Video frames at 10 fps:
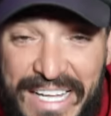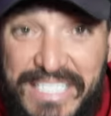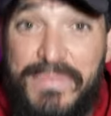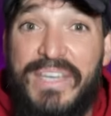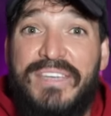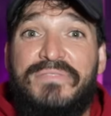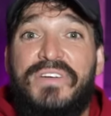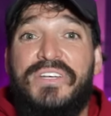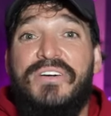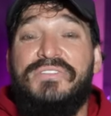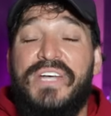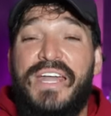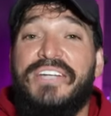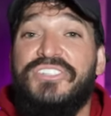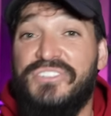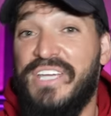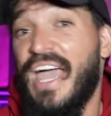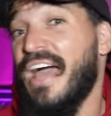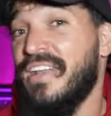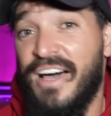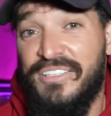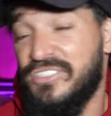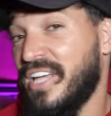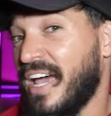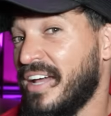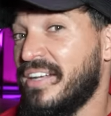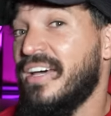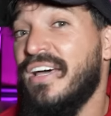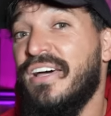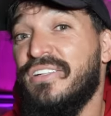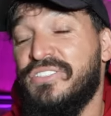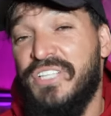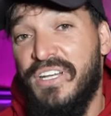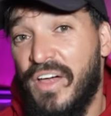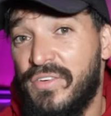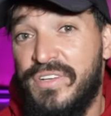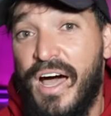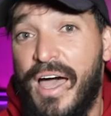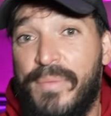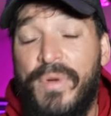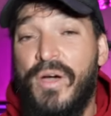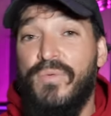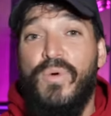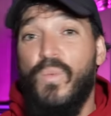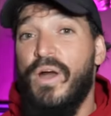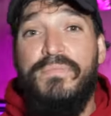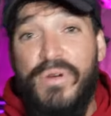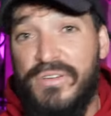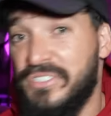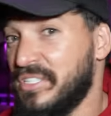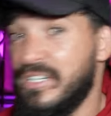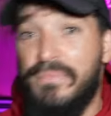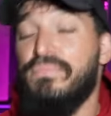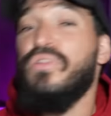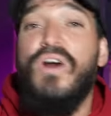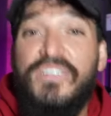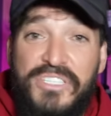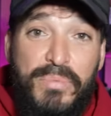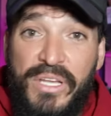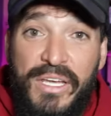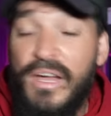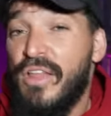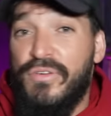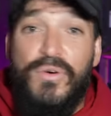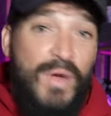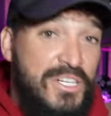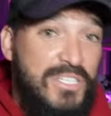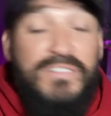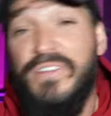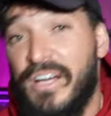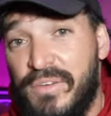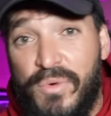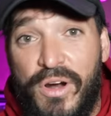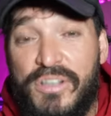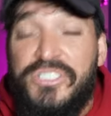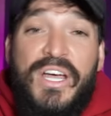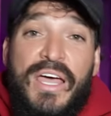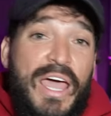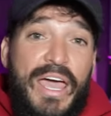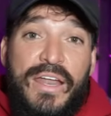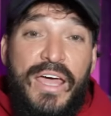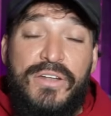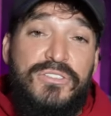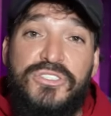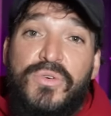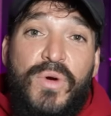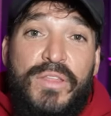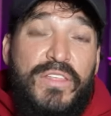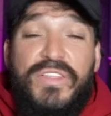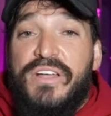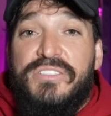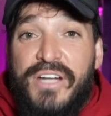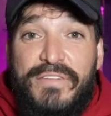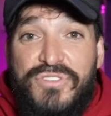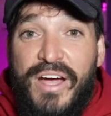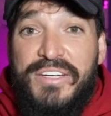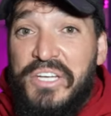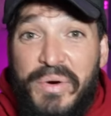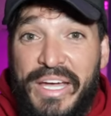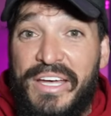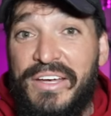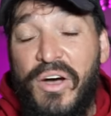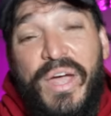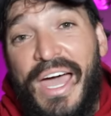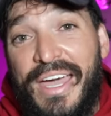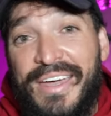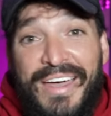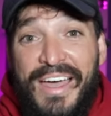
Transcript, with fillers: and to making videos, and I just cannot stand to see another time where one person could plausibly throw a wrench in the fucking works and destroy the things that I've tried doing, okay?